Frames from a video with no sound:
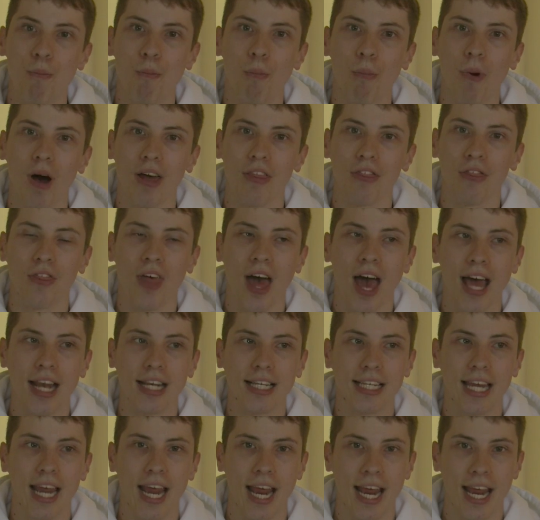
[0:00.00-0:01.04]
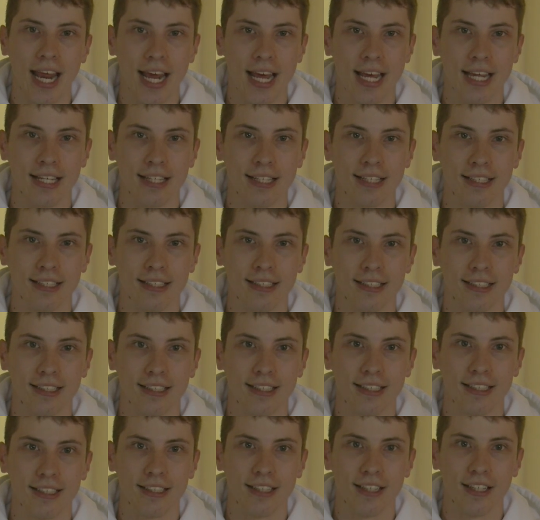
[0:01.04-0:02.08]
but that can
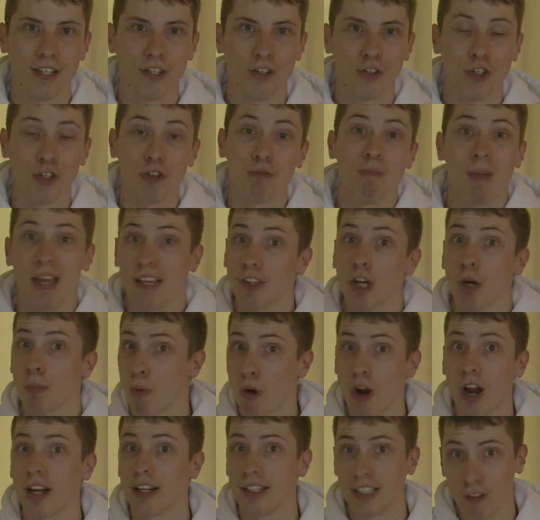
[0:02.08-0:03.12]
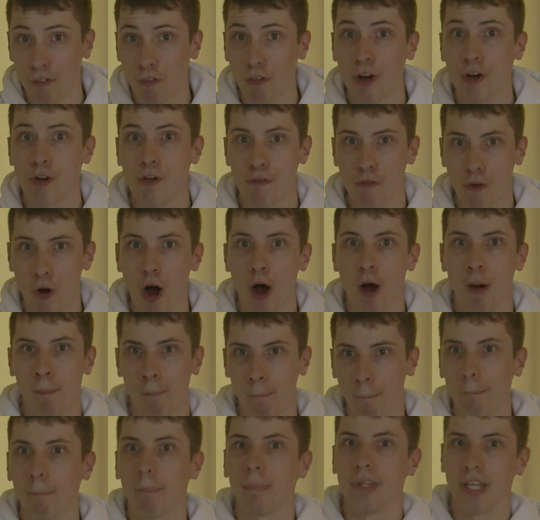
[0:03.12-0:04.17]
just make their product different
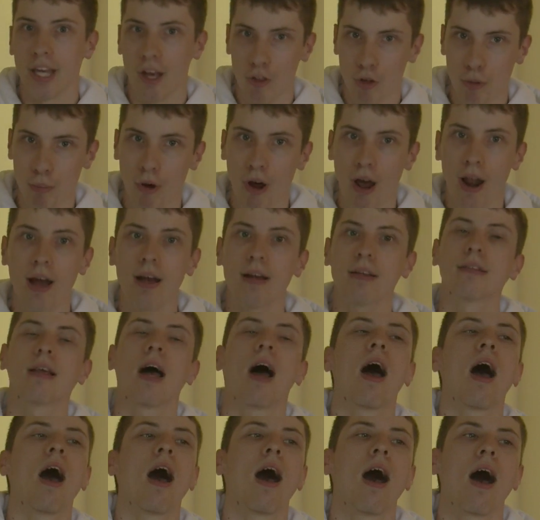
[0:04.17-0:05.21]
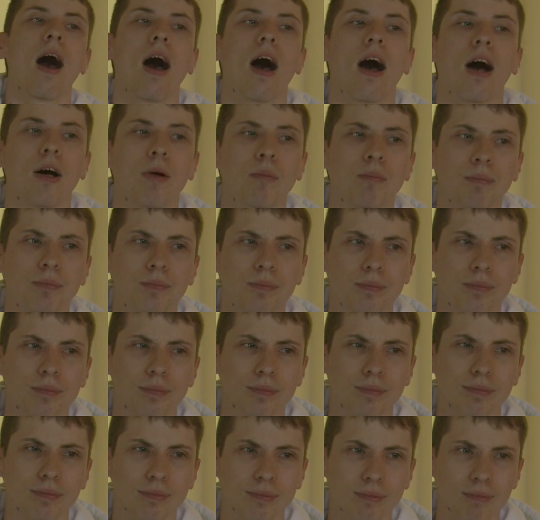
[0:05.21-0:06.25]
from the other products.
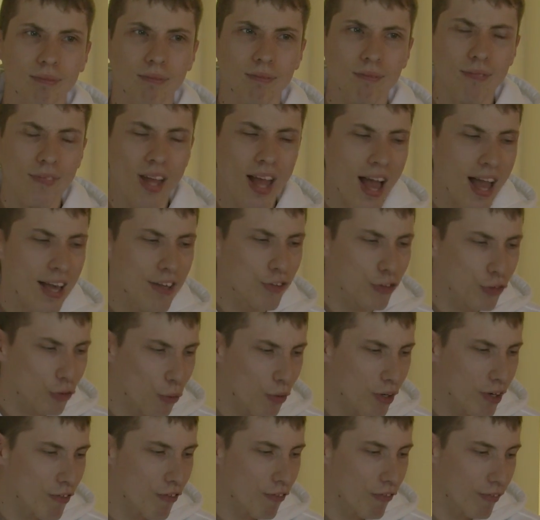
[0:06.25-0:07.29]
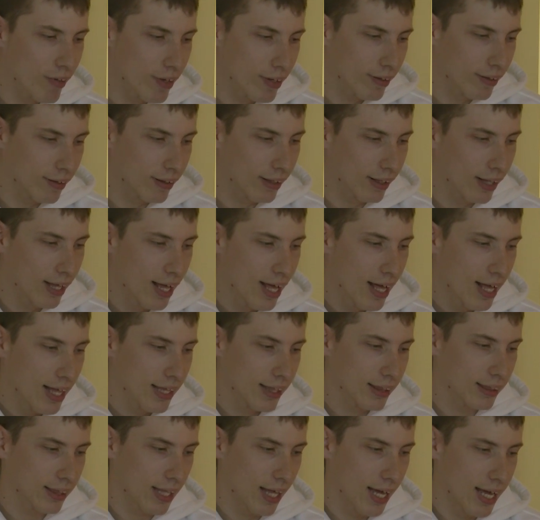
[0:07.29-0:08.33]
I sort of feel
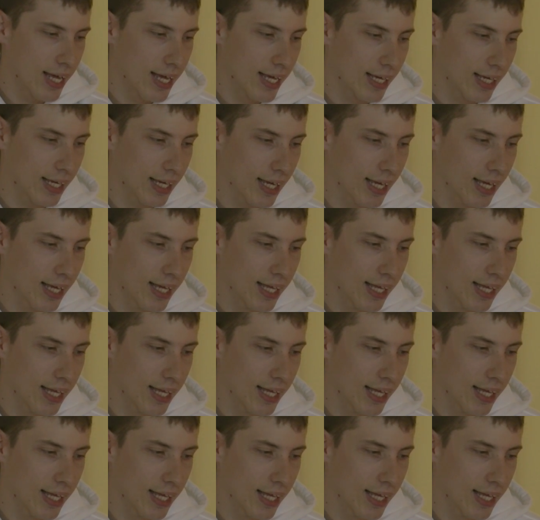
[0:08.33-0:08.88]
like